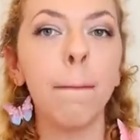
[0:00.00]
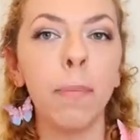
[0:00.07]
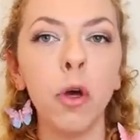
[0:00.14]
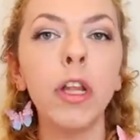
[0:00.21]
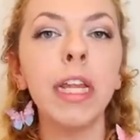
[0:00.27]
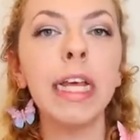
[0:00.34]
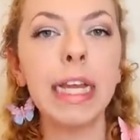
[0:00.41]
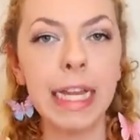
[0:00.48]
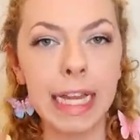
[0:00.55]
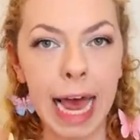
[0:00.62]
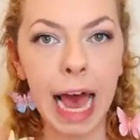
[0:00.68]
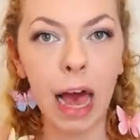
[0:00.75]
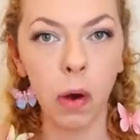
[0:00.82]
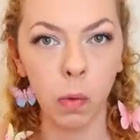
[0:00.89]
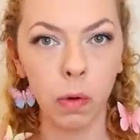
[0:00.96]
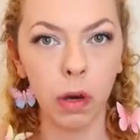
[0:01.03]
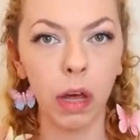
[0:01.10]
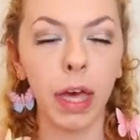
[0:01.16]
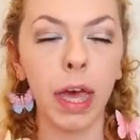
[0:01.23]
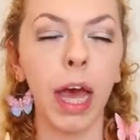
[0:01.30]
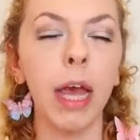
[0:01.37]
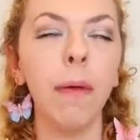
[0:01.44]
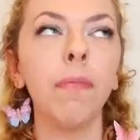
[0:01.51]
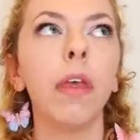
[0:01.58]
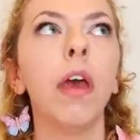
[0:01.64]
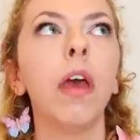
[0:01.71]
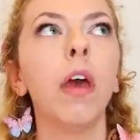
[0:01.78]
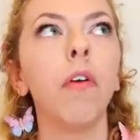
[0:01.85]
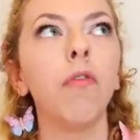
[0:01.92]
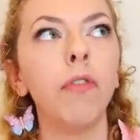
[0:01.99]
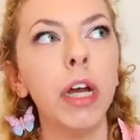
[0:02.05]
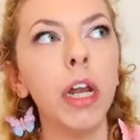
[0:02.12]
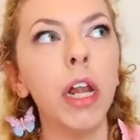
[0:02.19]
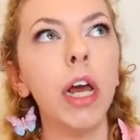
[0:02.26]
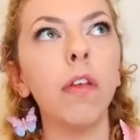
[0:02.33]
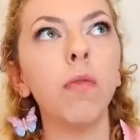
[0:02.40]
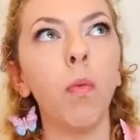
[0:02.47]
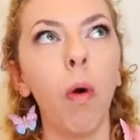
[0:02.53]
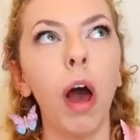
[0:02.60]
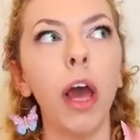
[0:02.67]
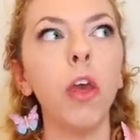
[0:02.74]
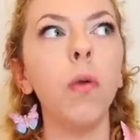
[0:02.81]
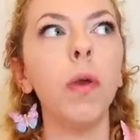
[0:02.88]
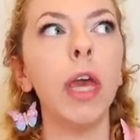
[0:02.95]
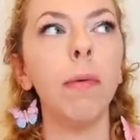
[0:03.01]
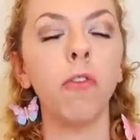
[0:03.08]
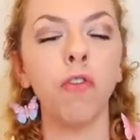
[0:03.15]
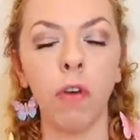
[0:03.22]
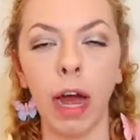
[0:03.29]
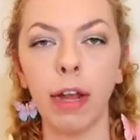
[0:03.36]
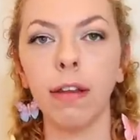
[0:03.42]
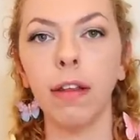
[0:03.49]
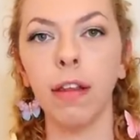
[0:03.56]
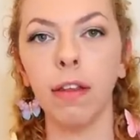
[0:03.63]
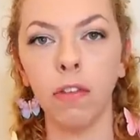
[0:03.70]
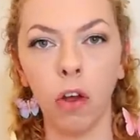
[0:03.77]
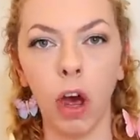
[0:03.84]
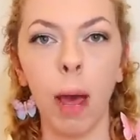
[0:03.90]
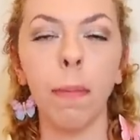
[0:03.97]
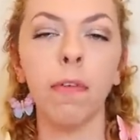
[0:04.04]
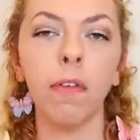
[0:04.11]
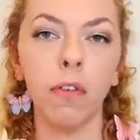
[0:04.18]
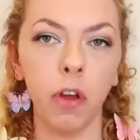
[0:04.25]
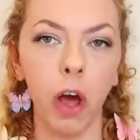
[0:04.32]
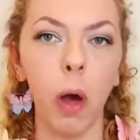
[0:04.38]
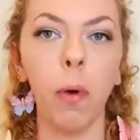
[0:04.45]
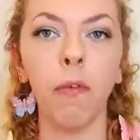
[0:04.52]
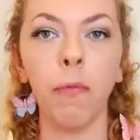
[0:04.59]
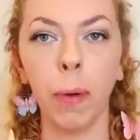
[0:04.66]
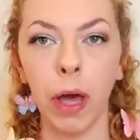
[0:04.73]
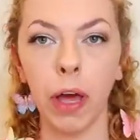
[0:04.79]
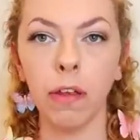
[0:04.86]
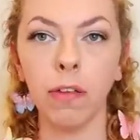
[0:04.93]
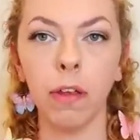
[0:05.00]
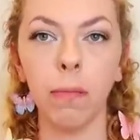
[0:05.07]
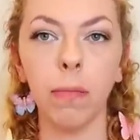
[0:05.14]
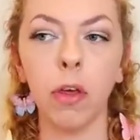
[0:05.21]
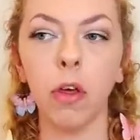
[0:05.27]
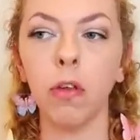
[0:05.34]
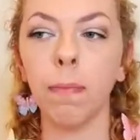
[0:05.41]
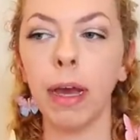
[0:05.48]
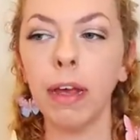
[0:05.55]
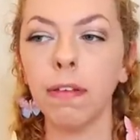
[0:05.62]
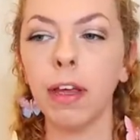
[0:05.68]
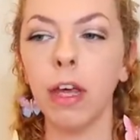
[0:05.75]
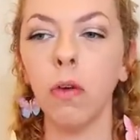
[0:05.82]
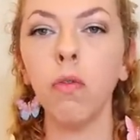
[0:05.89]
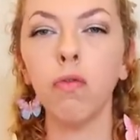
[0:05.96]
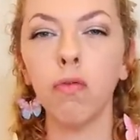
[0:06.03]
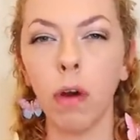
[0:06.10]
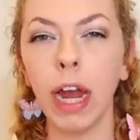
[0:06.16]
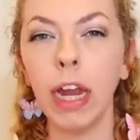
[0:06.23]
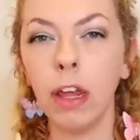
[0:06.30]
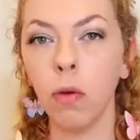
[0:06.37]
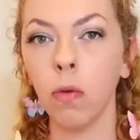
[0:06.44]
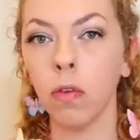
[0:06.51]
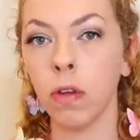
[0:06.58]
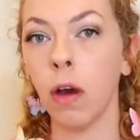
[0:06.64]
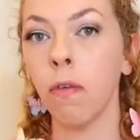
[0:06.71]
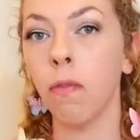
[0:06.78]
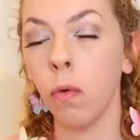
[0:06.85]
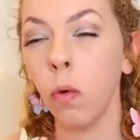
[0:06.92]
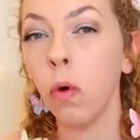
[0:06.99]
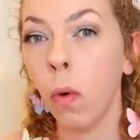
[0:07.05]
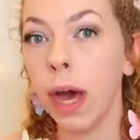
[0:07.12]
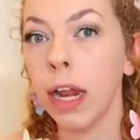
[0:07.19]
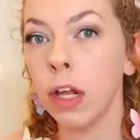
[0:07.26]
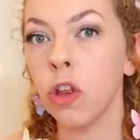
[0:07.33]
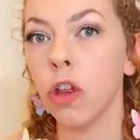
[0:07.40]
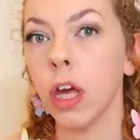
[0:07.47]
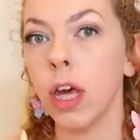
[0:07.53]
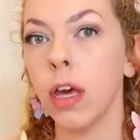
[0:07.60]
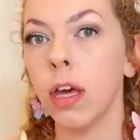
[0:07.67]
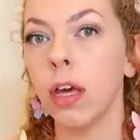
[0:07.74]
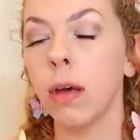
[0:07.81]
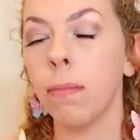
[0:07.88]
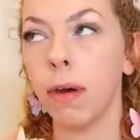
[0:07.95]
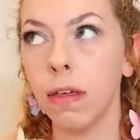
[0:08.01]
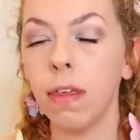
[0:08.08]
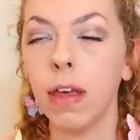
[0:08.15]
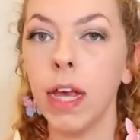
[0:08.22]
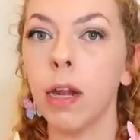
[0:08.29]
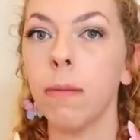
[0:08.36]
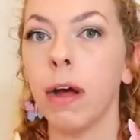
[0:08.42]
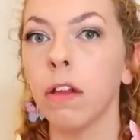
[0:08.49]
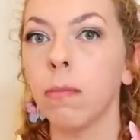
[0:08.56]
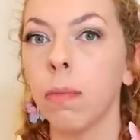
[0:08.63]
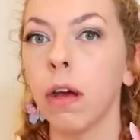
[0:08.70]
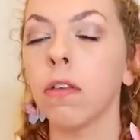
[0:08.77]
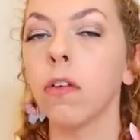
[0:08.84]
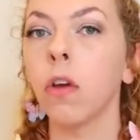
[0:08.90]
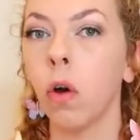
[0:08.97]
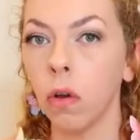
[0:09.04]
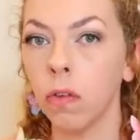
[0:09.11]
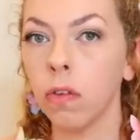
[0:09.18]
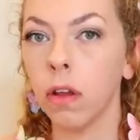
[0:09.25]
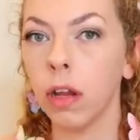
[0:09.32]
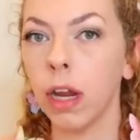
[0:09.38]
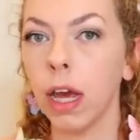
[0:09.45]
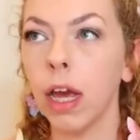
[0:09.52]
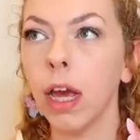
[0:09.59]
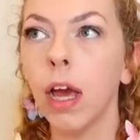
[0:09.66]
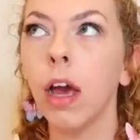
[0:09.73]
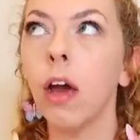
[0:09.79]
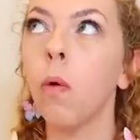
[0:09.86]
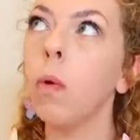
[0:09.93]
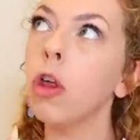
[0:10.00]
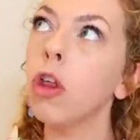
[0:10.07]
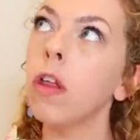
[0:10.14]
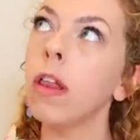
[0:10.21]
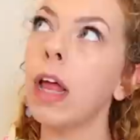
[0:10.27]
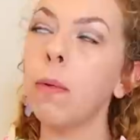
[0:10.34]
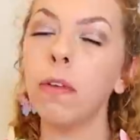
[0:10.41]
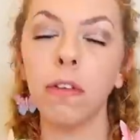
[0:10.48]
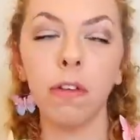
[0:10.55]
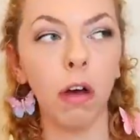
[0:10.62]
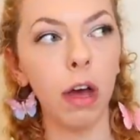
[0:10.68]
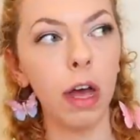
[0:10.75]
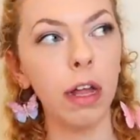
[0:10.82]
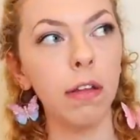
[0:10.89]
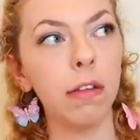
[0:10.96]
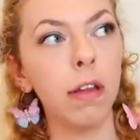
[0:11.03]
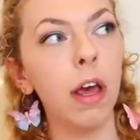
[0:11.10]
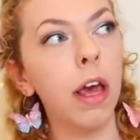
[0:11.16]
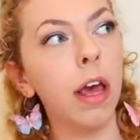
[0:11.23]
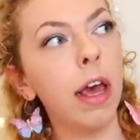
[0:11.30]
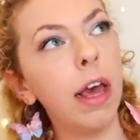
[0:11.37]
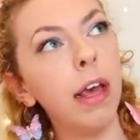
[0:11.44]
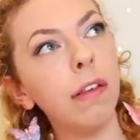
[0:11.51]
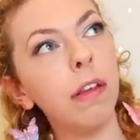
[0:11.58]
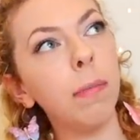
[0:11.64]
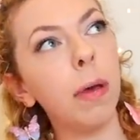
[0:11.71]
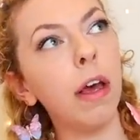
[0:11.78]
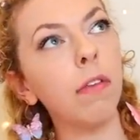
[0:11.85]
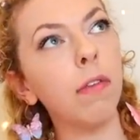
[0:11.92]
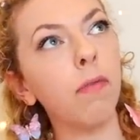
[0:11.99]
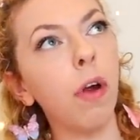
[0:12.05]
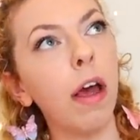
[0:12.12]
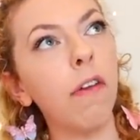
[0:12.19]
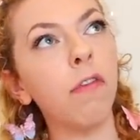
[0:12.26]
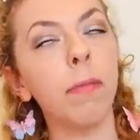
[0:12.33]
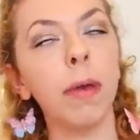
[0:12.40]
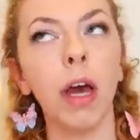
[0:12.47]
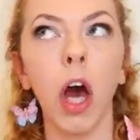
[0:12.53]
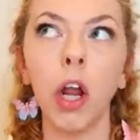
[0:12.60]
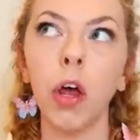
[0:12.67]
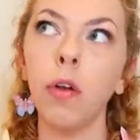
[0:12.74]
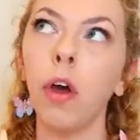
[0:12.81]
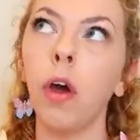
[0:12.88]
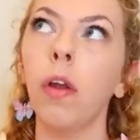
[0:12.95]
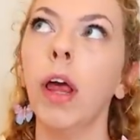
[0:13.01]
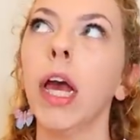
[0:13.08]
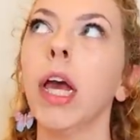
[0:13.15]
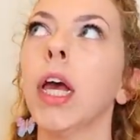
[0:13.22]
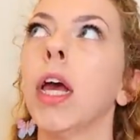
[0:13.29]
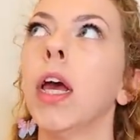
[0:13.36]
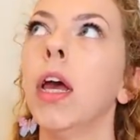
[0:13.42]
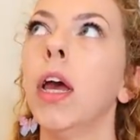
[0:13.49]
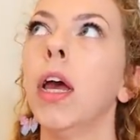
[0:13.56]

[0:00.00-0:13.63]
Put it down. Okay, realize why you keep attracting this type of style of person, because basically you're draining yourself of all your energy by thinking about this person constantly, wishing there were signs. Is this person right for me? I don't know. Like,